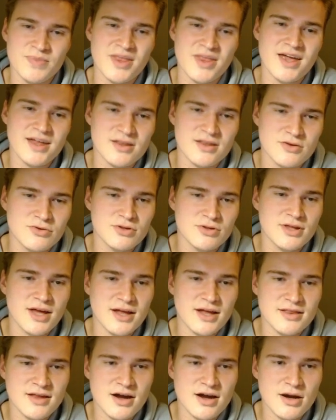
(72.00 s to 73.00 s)
It could
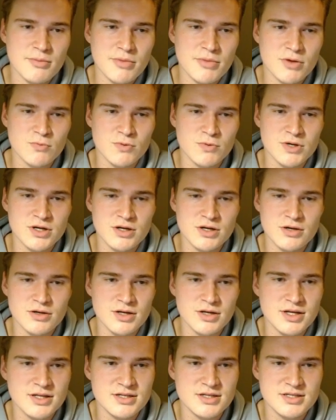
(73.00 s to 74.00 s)
get there, but we
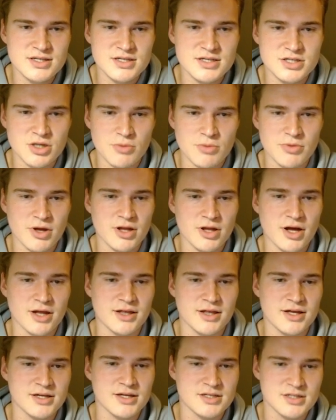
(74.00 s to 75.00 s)
need to see something like
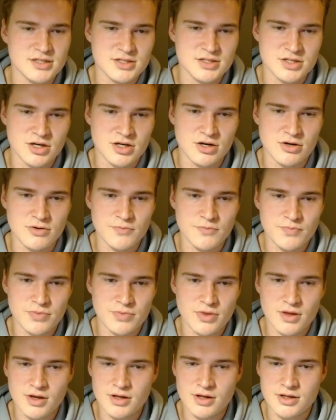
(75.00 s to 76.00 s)
this. So
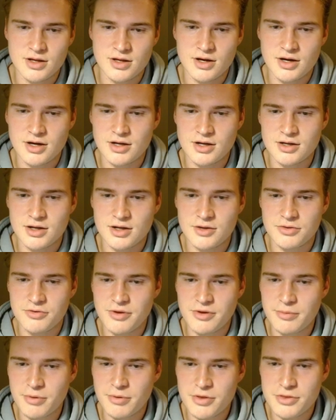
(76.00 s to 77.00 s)
the, the
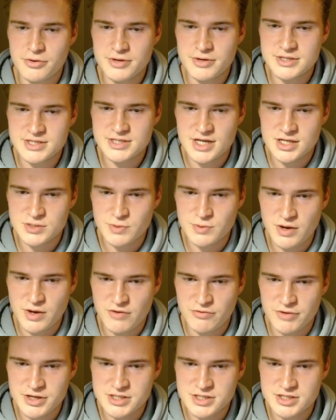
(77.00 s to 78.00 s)
3.3 cents we have
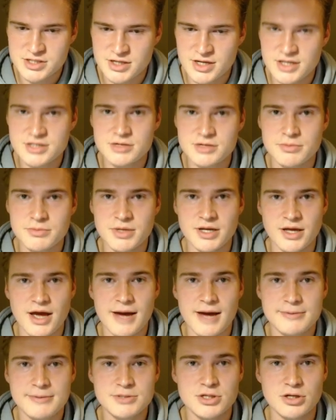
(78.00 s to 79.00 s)
reached needs to be the
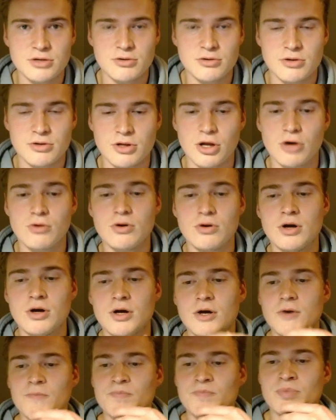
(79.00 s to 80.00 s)
absolute low.
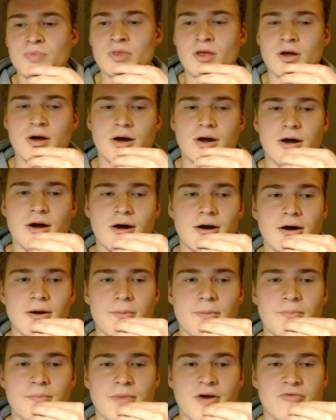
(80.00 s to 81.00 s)

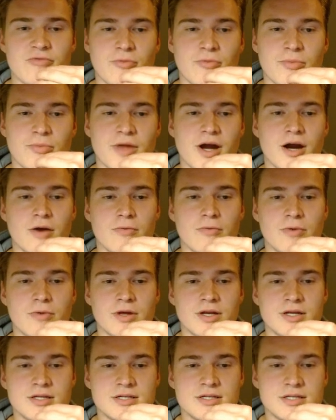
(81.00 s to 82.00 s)
Um, and from there we
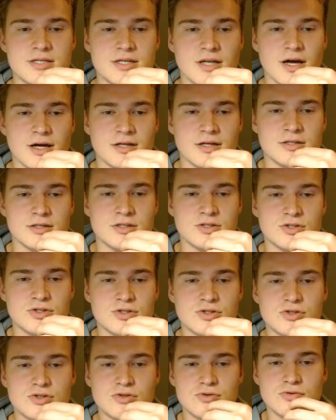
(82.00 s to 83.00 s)
need to see like
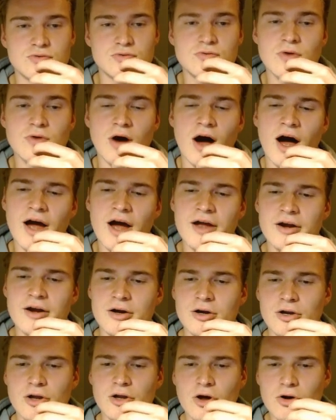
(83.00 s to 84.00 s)
two higher
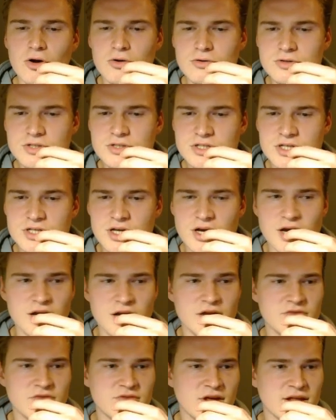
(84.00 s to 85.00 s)
lows. And
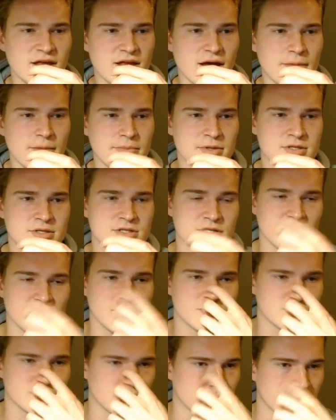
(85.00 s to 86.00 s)
if that happens, so if
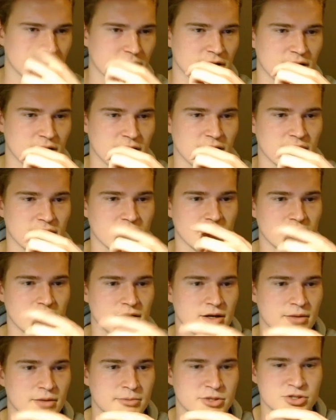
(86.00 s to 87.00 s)
something like, uh,
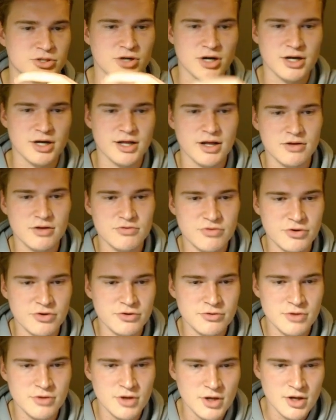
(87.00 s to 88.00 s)
let me draw that out for
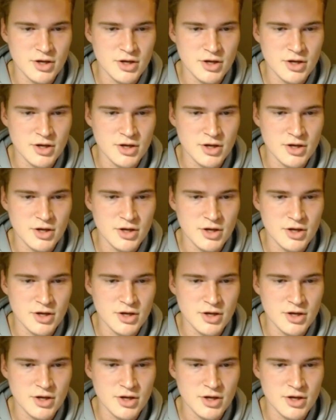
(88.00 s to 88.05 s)
you.